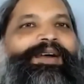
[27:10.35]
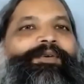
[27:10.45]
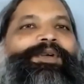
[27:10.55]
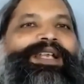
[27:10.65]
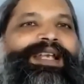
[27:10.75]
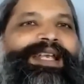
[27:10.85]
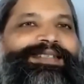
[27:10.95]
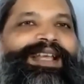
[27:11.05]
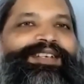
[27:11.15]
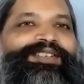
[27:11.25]
only an
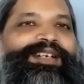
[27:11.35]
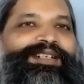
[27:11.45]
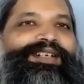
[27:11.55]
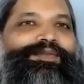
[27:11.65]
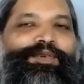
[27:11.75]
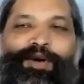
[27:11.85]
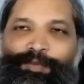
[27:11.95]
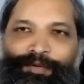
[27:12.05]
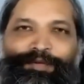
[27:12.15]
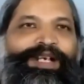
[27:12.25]
exaggerated form
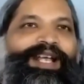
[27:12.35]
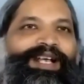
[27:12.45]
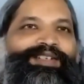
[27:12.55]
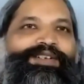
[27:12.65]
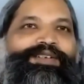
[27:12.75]
of free action